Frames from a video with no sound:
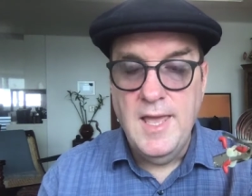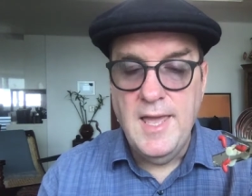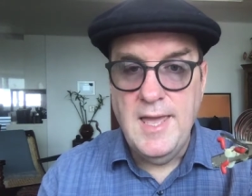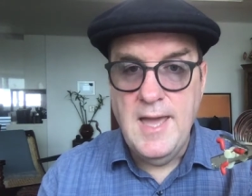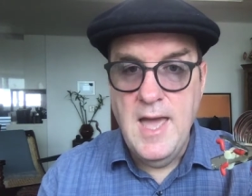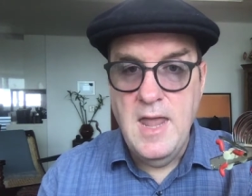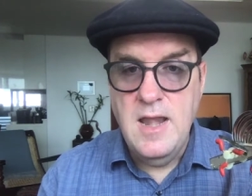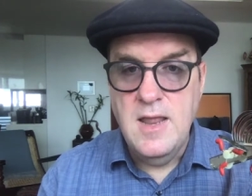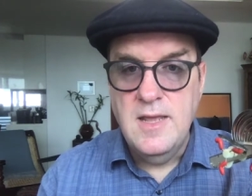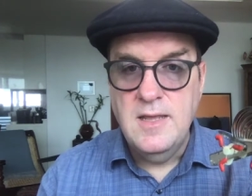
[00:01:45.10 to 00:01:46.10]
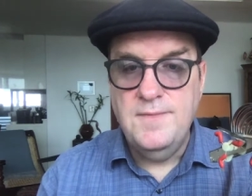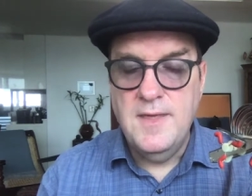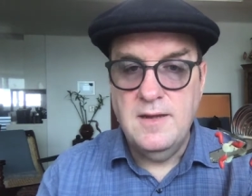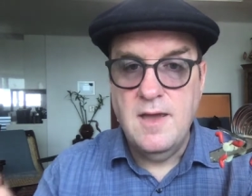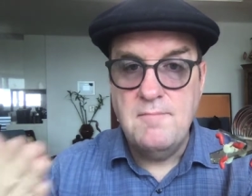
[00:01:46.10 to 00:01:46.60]
and
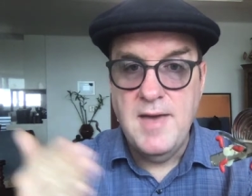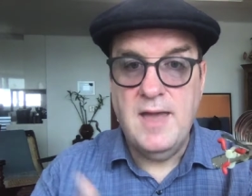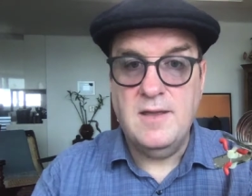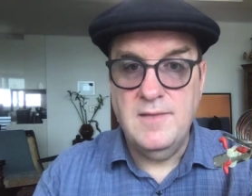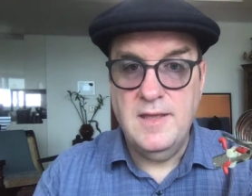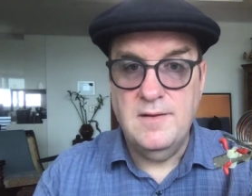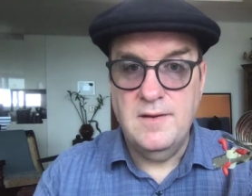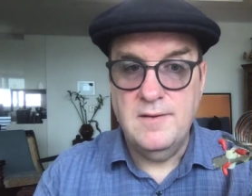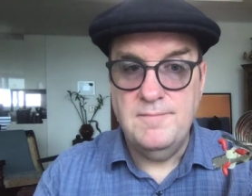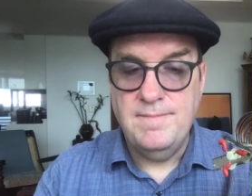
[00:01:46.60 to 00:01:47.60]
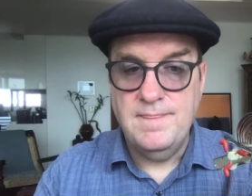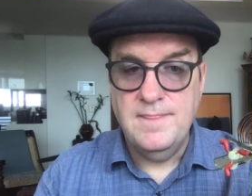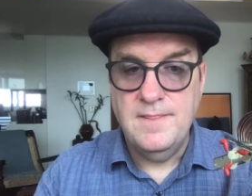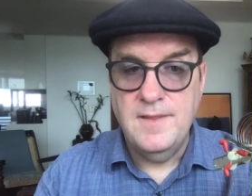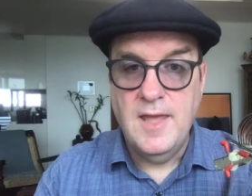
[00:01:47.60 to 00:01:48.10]
then come back later
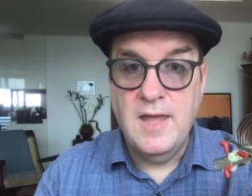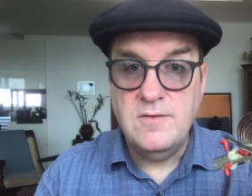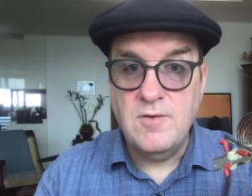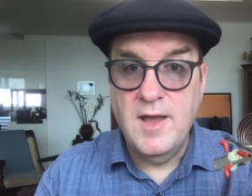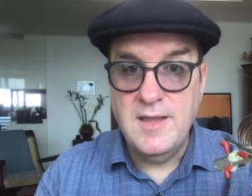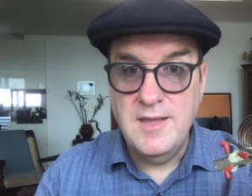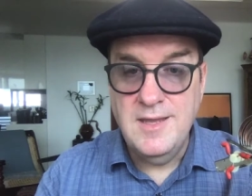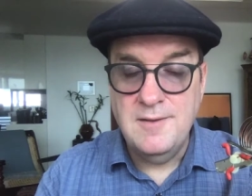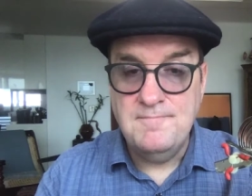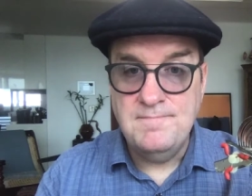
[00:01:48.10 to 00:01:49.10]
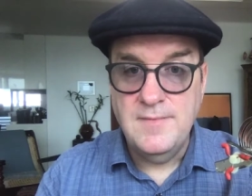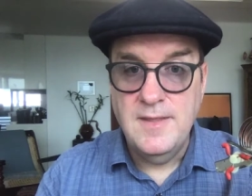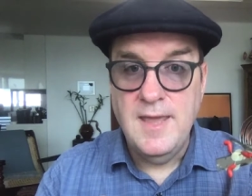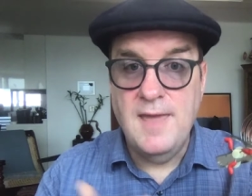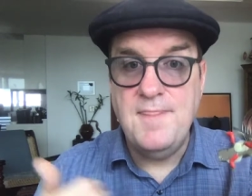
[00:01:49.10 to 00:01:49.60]
and try again.
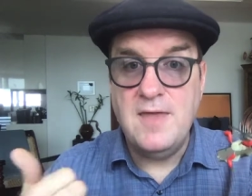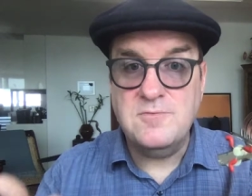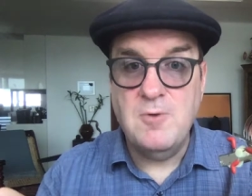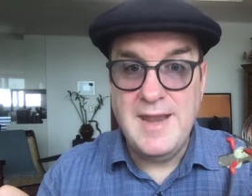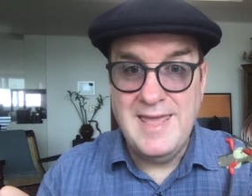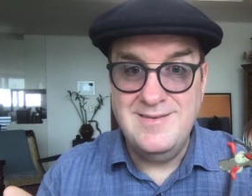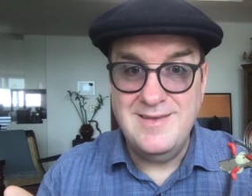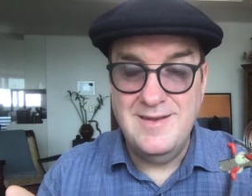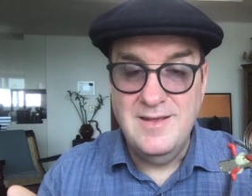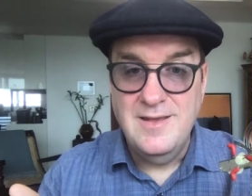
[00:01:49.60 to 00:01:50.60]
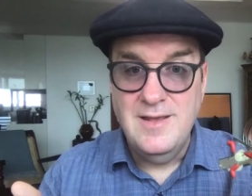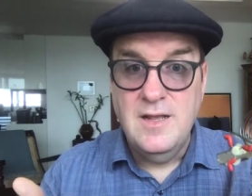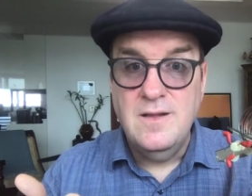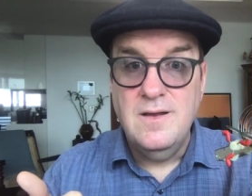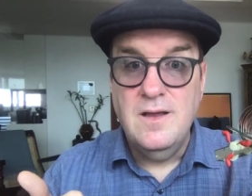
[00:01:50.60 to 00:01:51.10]
And that's what I did.
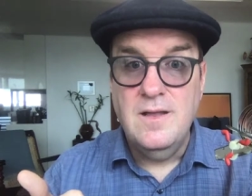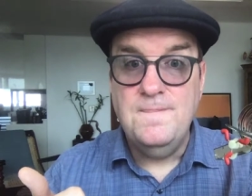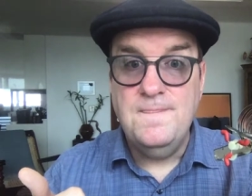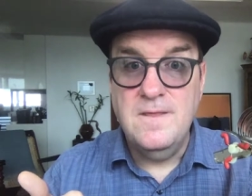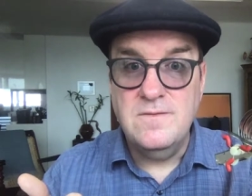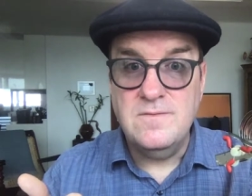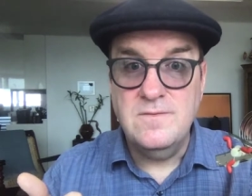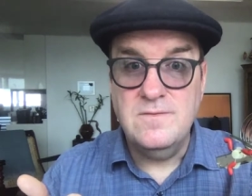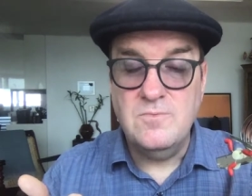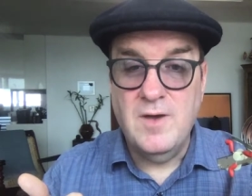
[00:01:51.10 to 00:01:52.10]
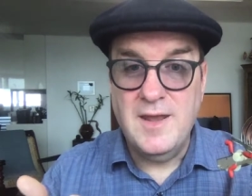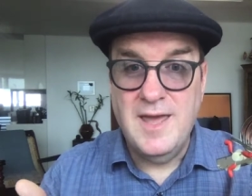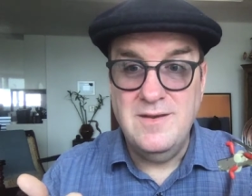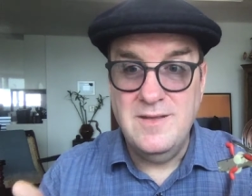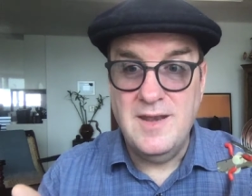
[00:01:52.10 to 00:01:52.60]
This is what
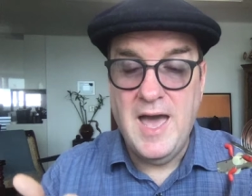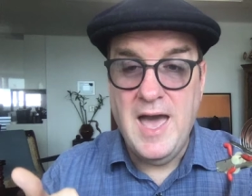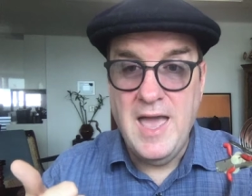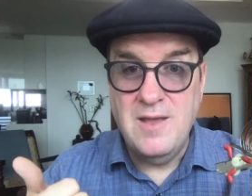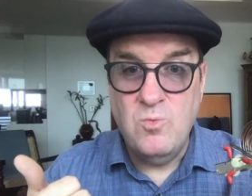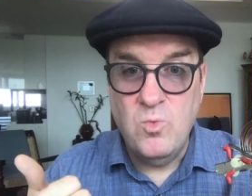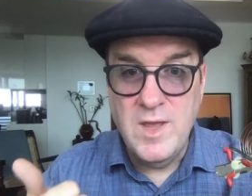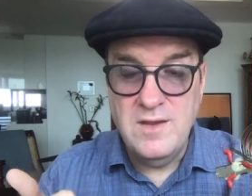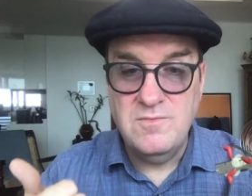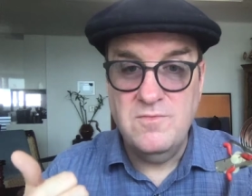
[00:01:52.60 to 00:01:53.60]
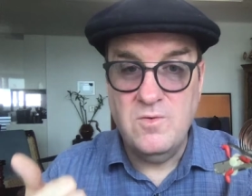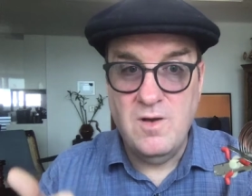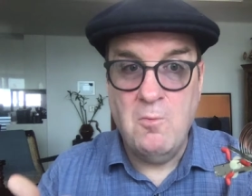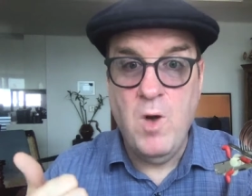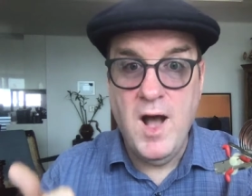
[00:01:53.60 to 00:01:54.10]
I did. I went for
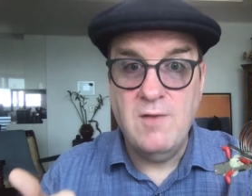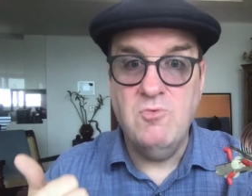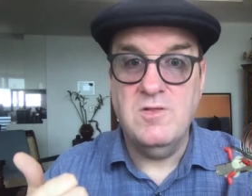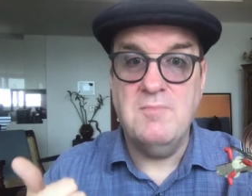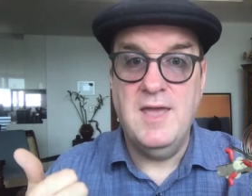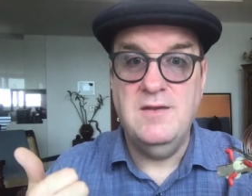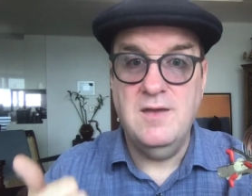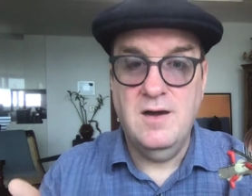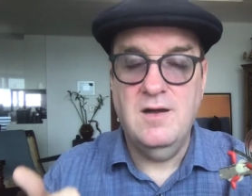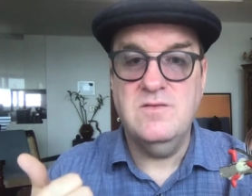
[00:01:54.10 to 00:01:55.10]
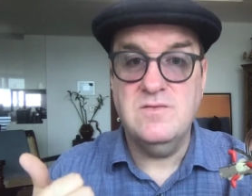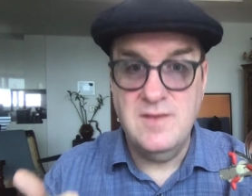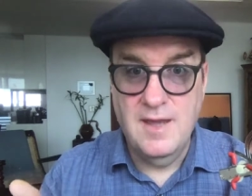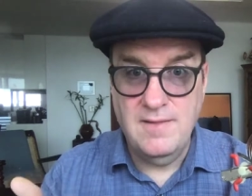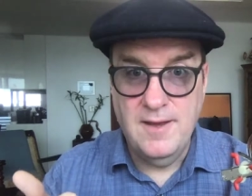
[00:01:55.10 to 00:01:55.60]
a walk with my dog
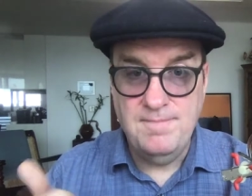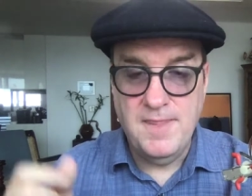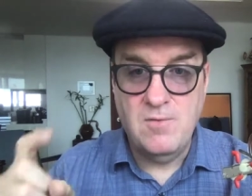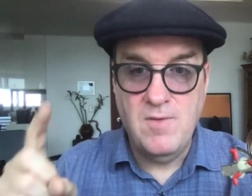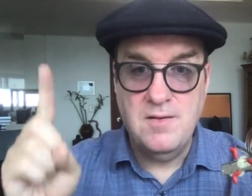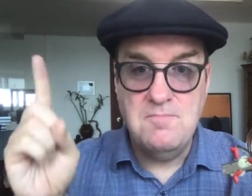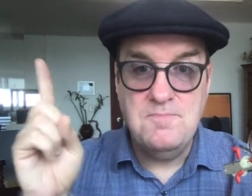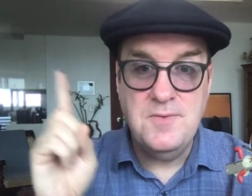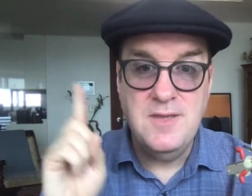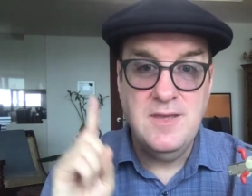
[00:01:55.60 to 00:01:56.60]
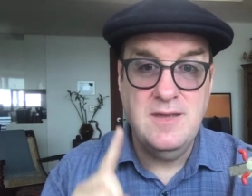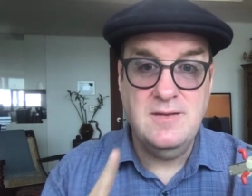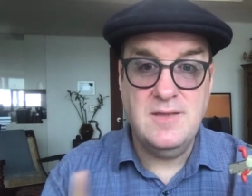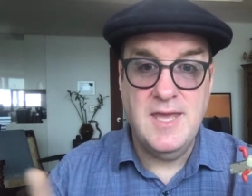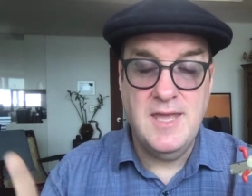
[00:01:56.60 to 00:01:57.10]
Stella around a
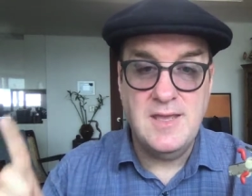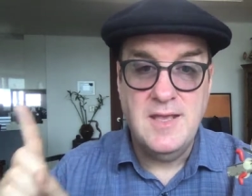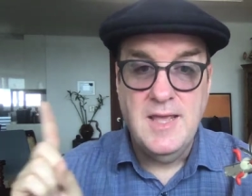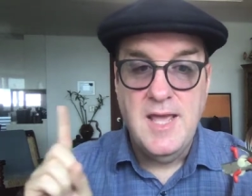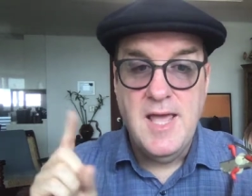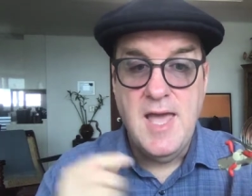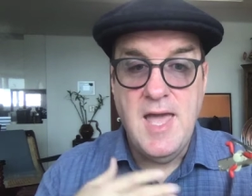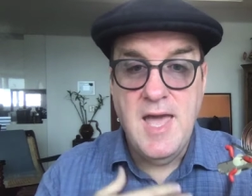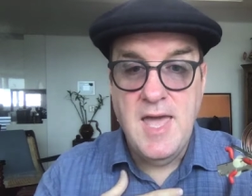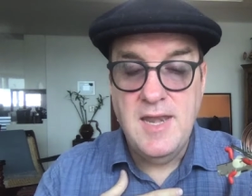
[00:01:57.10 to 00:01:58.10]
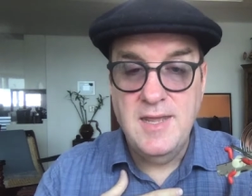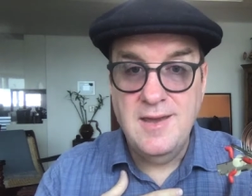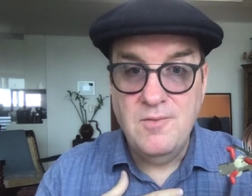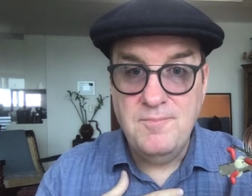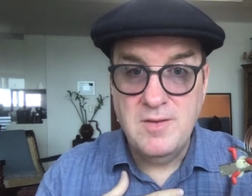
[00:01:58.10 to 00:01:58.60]
big lake, and it
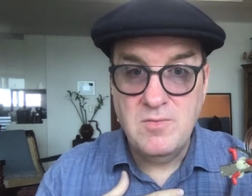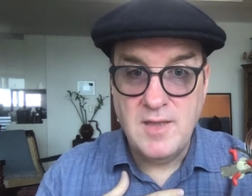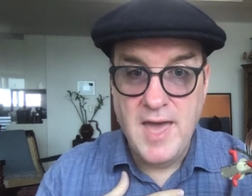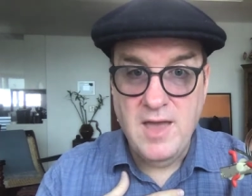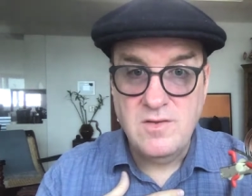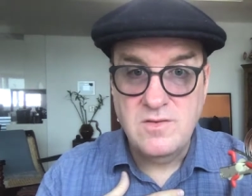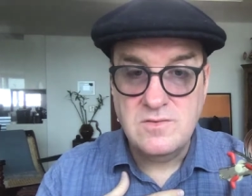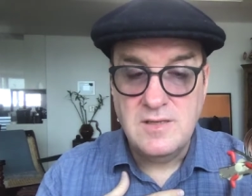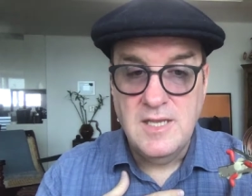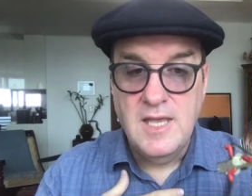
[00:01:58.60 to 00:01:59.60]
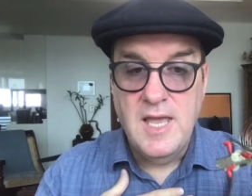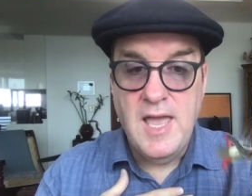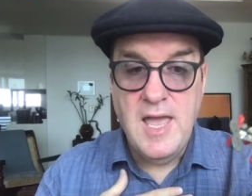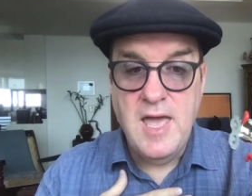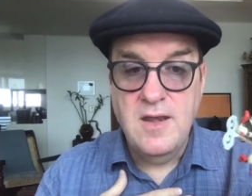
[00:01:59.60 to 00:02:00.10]
helped me relax.
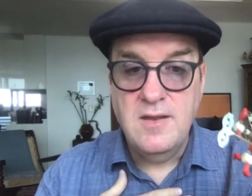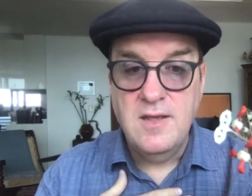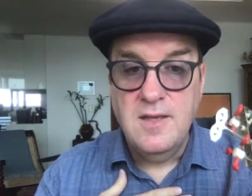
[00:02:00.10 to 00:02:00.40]
And